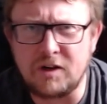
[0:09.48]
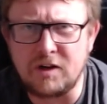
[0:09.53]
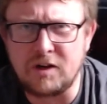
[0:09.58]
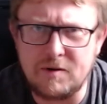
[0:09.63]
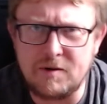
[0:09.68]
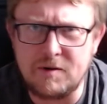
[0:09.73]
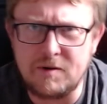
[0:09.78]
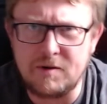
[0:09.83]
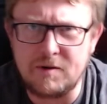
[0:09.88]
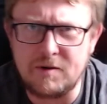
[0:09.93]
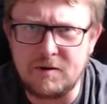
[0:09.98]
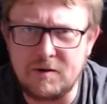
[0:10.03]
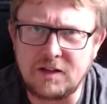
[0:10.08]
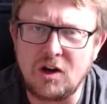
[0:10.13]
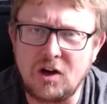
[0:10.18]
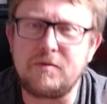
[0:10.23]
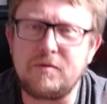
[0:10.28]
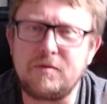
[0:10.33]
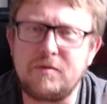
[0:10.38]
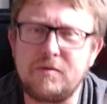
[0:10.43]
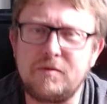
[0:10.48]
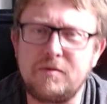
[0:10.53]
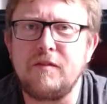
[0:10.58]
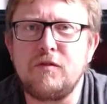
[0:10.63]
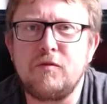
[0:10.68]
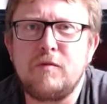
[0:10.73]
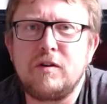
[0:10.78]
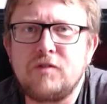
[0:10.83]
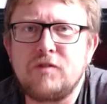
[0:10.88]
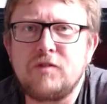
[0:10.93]
Gamers, Antarpa here
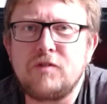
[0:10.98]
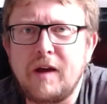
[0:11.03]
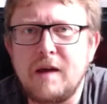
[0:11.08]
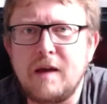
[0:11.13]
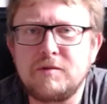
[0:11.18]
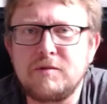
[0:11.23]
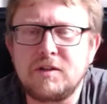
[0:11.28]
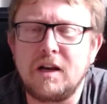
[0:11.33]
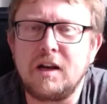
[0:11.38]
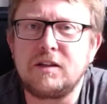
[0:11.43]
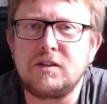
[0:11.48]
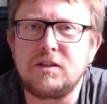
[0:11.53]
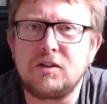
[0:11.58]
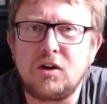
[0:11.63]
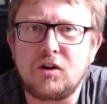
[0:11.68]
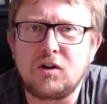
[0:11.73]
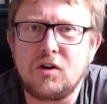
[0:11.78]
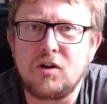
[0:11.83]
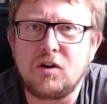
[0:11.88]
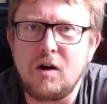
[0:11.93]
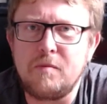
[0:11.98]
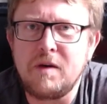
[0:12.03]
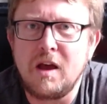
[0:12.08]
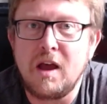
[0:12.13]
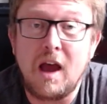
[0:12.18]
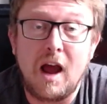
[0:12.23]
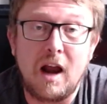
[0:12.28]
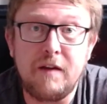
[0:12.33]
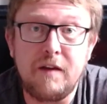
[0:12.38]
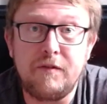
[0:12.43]
from RetroGamesCollector.com,
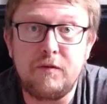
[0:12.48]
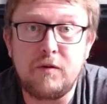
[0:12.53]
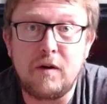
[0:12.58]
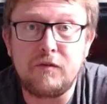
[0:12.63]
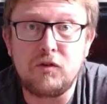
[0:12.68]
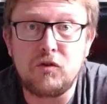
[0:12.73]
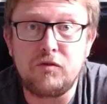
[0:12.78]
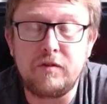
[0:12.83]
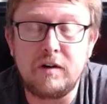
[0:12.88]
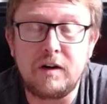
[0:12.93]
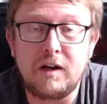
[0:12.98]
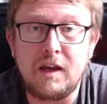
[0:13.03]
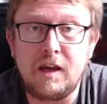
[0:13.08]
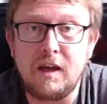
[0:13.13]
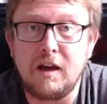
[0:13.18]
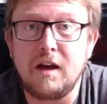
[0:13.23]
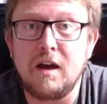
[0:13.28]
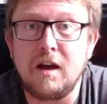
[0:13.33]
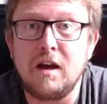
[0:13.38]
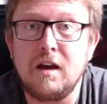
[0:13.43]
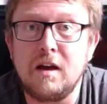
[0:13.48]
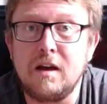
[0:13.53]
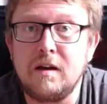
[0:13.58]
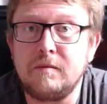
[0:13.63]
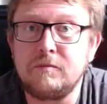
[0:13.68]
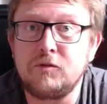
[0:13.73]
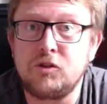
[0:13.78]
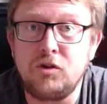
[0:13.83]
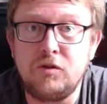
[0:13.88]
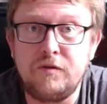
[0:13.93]
and if you haven't already,
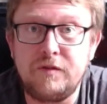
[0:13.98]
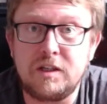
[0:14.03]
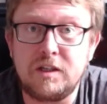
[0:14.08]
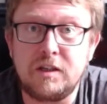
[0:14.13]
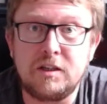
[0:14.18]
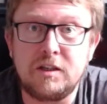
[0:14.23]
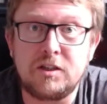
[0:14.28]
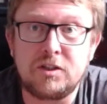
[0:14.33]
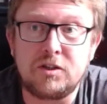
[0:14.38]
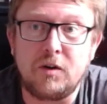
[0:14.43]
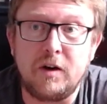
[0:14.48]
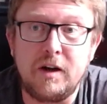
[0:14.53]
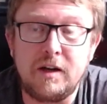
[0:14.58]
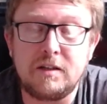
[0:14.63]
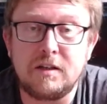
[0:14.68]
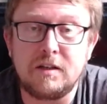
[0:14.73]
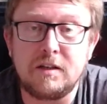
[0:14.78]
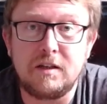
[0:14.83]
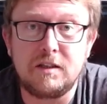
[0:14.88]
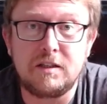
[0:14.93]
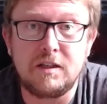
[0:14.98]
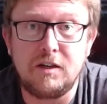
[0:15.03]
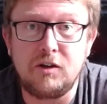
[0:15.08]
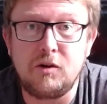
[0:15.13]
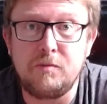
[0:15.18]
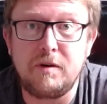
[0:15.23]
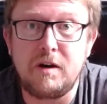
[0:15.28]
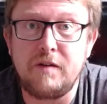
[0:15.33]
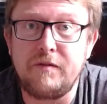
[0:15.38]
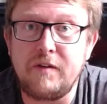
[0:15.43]
do visit the site. There's a
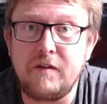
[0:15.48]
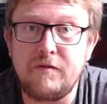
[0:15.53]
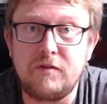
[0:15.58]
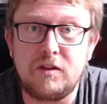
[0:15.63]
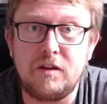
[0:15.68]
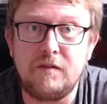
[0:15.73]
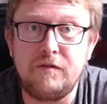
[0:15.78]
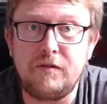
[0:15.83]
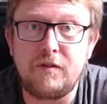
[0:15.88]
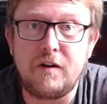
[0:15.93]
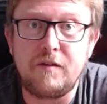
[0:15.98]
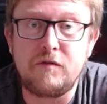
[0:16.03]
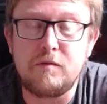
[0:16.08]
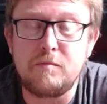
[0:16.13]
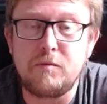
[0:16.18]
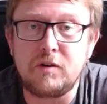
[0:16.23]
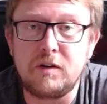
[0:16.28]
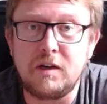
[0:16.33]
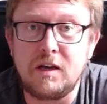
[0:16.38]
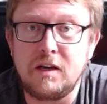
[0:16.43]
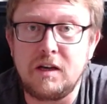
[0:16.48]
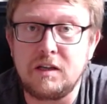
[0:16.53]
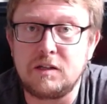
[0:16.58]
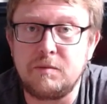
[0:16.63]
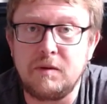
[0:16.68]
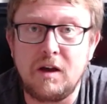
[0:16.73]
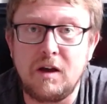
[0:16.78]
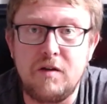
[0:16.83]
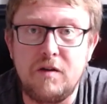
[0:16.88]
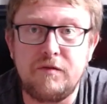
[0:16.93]
little bit of everything for everybody. It's
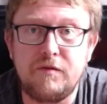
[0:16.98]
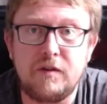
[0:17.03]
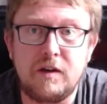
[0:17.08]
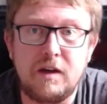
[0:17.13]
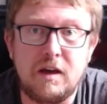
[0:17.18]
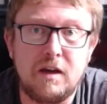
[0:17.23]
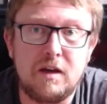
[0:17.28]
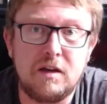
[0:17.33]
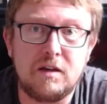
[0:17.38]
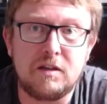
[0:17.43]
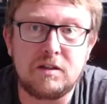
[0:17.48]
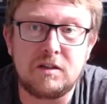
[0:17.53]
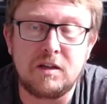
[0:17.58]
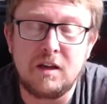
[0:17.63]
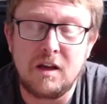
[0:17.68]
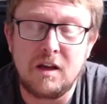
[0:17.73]
been going for years,